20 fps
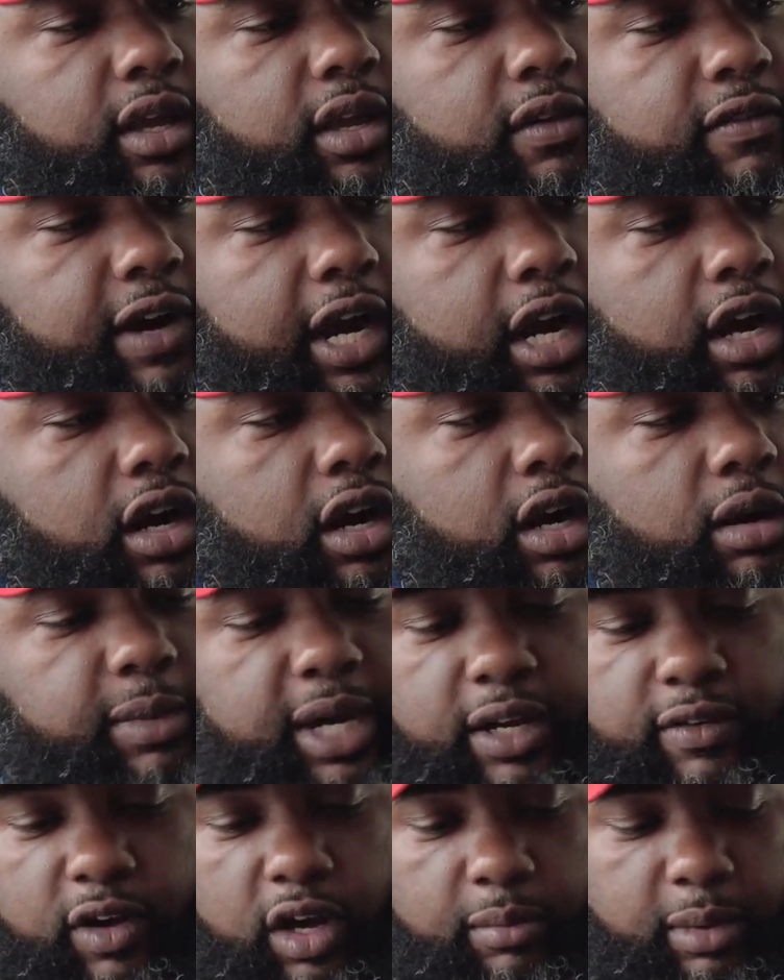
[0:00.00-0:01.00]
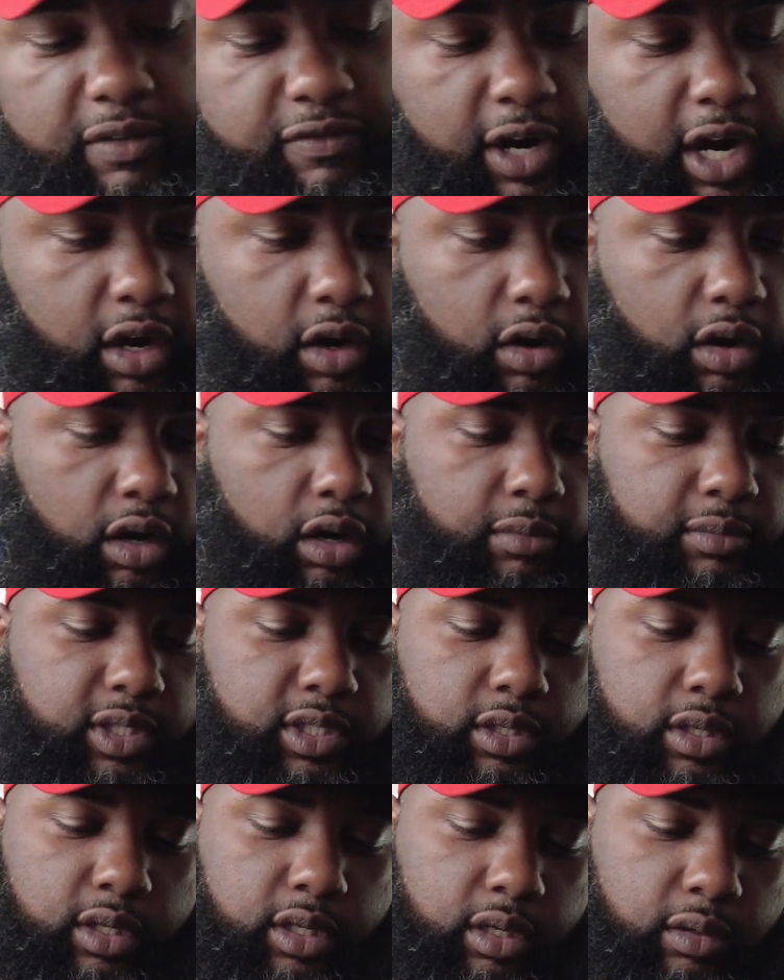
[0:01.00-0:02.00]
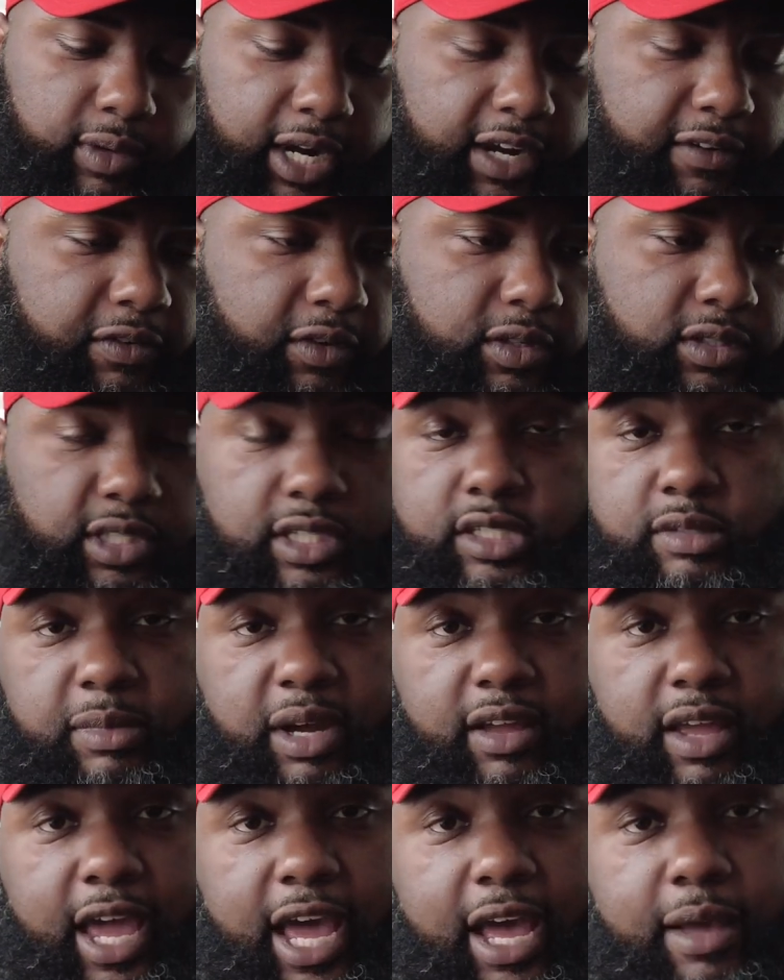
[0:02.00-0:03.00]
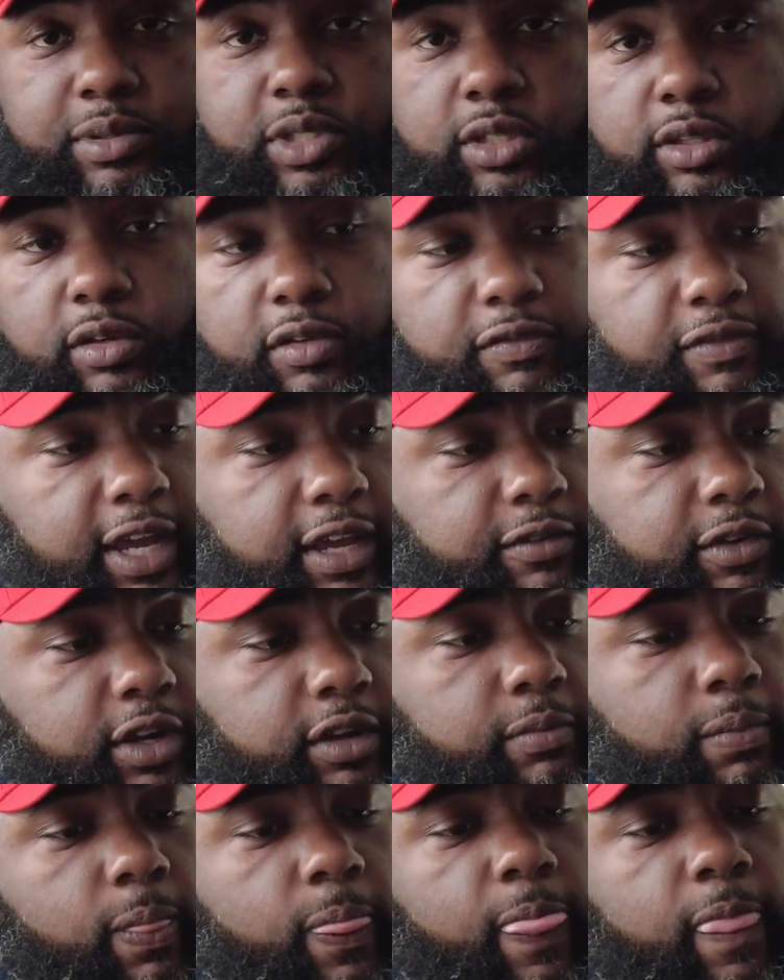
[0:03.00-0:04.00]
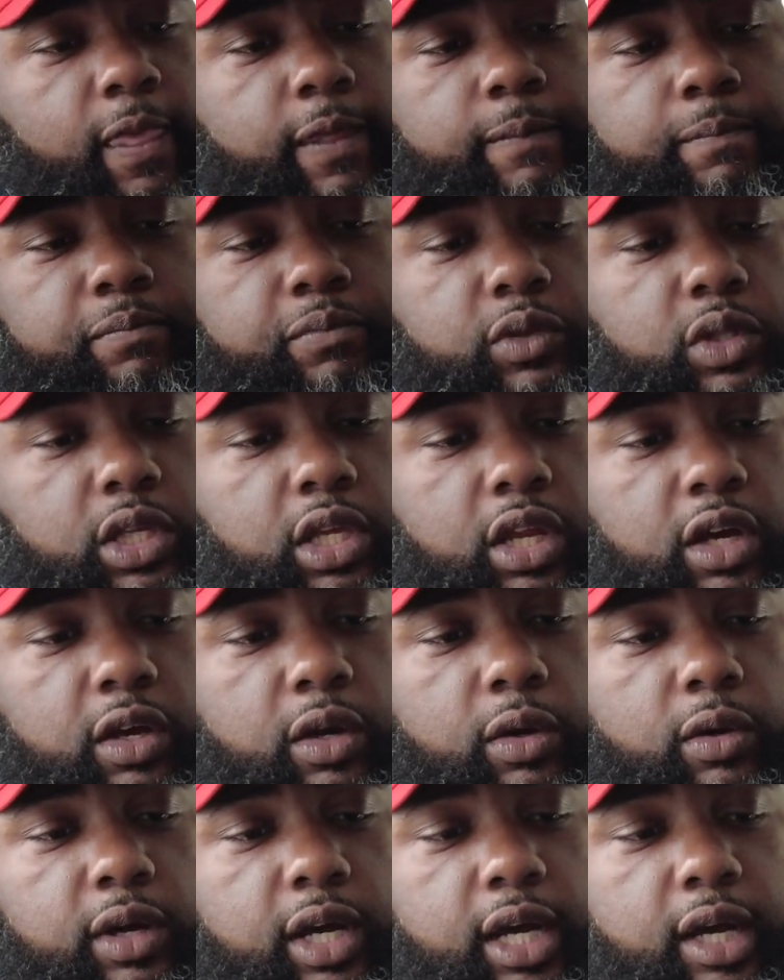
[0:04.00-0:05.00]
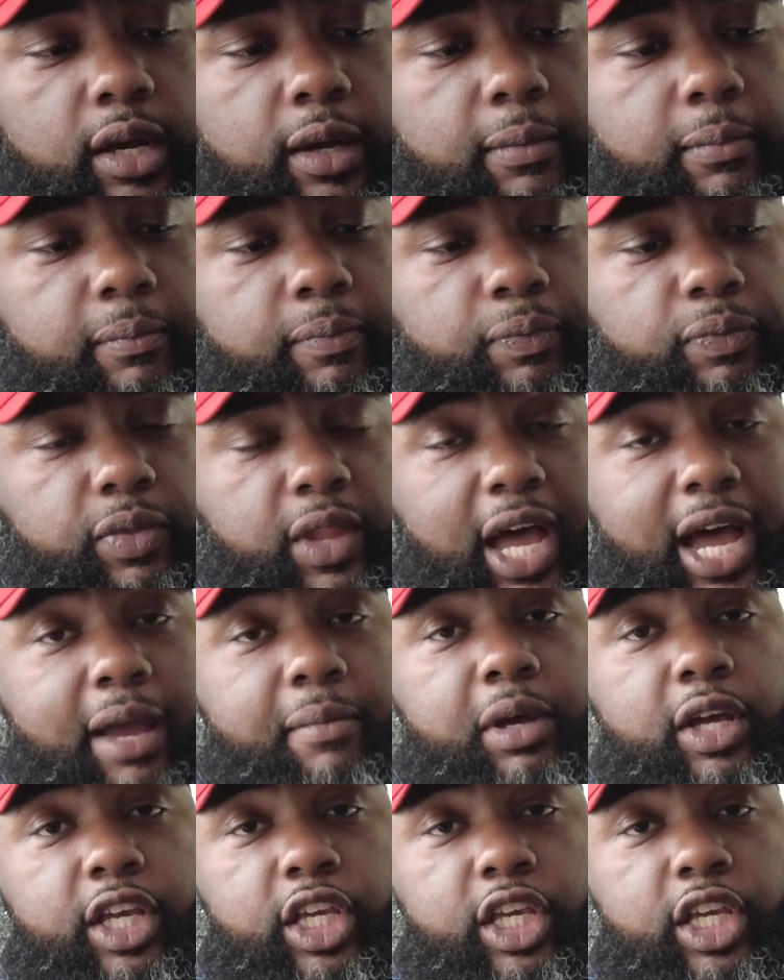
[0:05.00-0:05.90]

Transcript: firearm out of all my firearms and rifles. This is my absolute favorite. You know, I am a